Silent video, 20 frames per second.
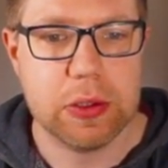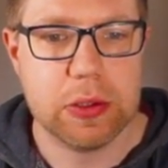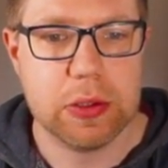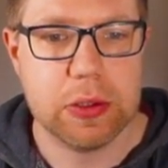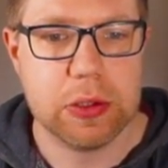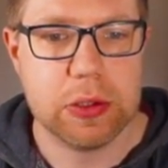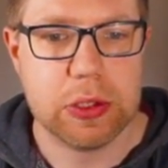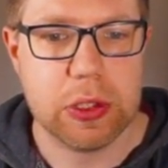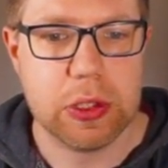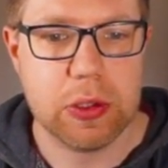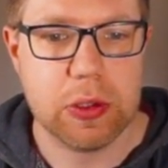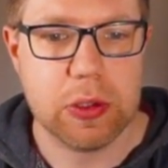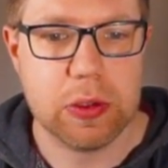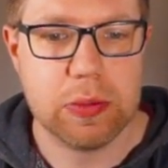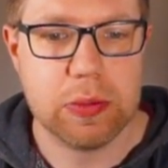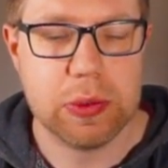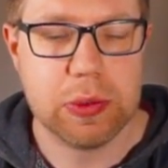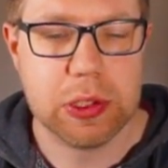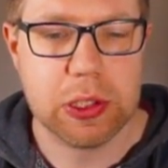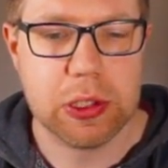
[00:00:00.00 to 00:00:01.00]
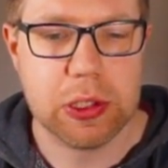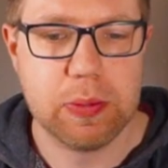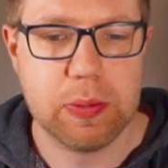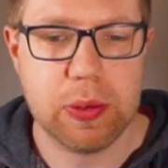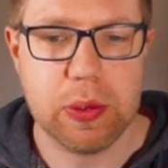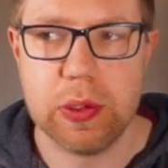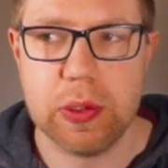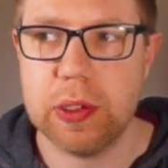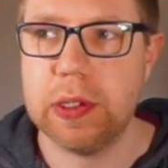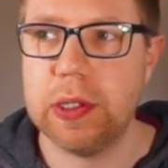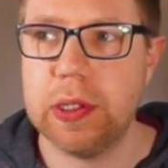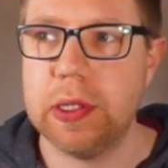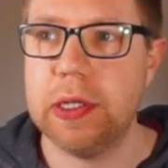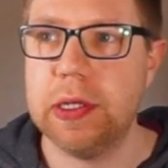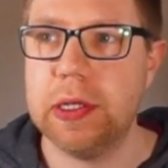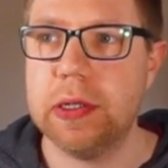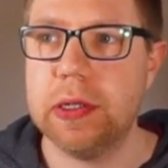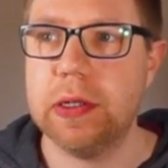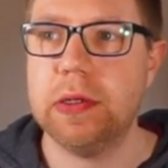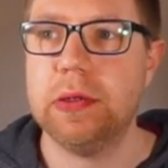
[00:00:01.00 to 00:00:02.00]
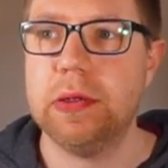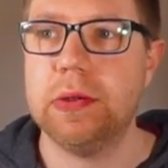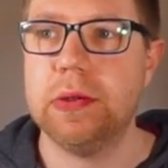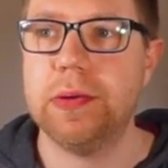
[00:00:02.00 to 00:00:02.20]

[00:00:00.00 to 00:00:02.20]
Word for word: So I'm just going to put here